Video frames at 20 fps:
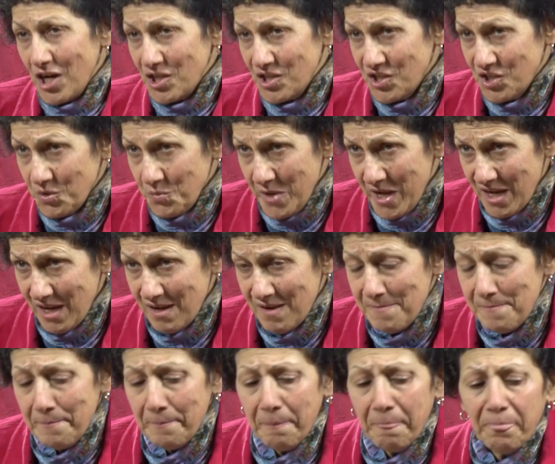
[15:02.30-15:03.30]
a
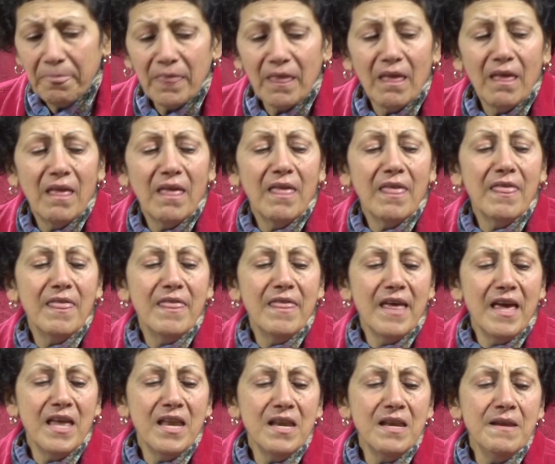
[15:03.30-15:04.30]
swing,
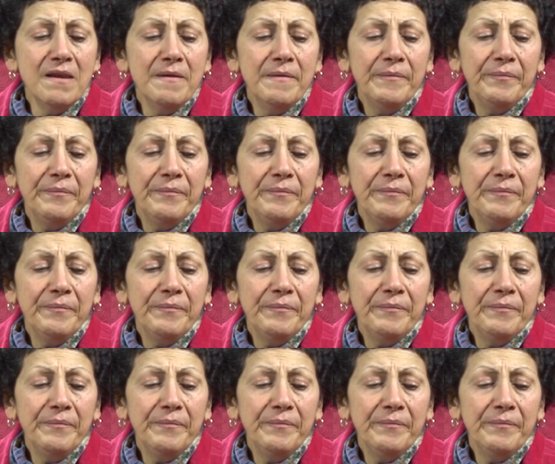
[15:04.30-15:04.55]
then